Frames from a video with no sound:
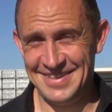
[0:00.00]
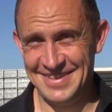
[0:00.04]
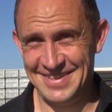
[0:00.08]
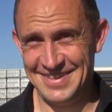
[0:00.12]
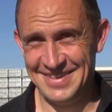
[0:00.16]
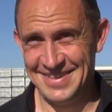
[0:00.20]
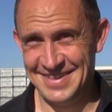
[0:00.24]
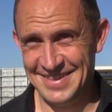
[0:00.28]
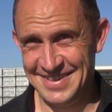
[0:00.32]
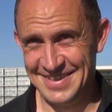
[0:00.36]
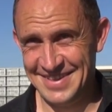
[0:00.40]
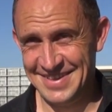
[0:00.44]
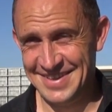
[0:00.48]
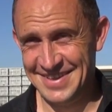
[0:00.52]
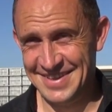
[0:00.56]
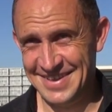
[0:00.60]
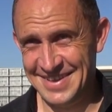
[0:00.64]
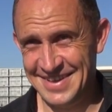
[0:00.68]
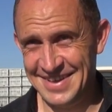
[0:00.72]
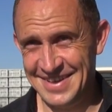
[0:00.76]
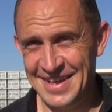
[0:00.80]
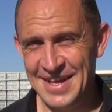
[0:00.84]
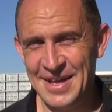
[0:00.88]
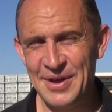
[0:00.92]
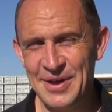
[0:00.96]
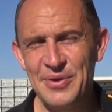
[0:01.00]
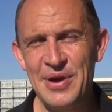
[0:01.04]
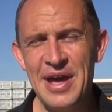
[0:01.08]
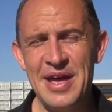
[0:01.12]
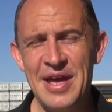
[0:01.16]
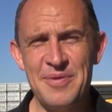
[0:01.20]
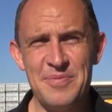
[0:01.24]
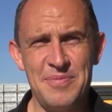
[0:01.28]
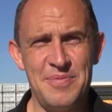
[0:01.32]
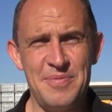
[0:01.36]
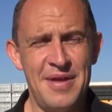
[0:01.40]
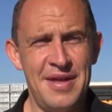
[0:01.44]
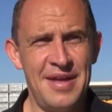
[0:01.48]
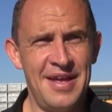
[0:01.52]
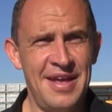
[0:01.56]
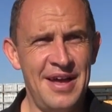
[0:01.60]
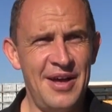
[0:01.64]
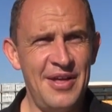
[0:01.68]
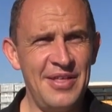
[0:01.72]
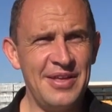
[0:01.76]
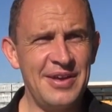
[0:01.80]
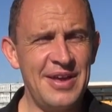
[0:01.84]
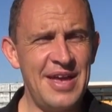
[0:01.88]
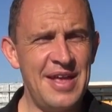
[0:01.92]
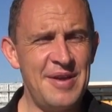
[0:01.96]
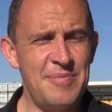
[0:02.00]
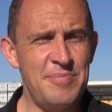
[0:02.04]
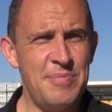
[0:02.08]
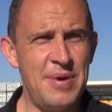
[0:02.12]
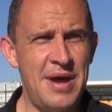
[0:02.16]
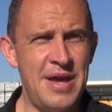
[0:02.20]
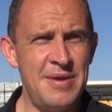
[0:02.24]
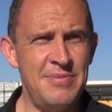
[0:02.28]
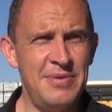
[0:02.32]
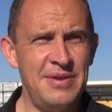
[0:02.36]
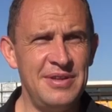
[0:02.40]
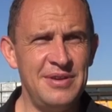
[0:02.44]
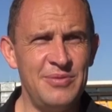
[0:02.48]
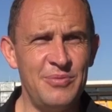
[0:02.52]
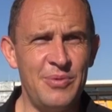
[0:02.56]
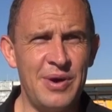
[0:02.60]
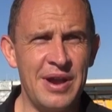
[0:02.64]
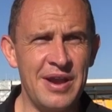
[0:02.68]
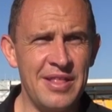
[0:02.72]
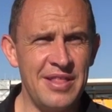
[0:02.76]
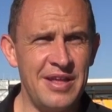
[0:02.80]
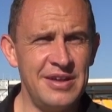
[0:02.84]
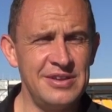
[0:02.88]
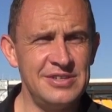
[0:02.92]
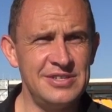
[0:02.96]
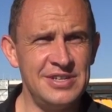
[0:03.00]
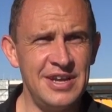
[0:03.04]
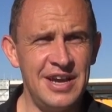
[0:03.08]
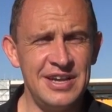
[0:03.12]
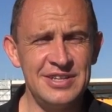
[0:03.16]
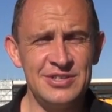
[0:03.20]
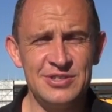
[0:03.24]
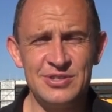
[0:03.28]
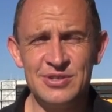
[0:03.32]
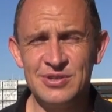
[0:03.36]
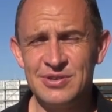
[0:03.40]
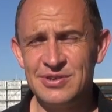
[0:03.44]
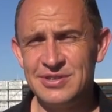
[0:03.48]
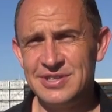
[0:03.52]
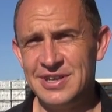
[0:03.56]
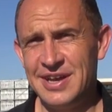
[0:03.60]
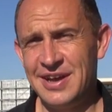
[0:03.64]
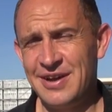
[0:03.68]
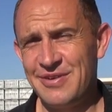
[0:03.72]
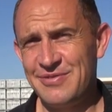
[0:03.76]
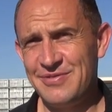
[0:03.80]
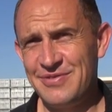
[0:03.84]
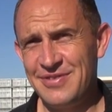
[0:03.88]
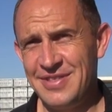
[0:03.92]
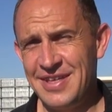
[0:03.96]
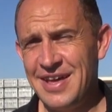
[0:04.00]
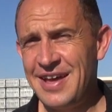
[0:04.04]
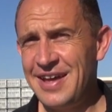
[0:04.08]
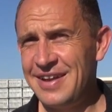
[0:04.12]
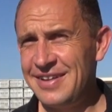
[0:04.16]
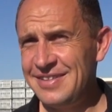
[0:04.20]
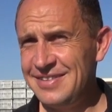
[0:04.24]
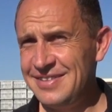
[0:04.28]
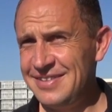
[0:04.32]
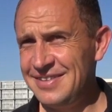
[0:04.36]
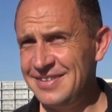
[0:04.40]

Holidays. I think we had a baby on one of those days. I took a day off of that.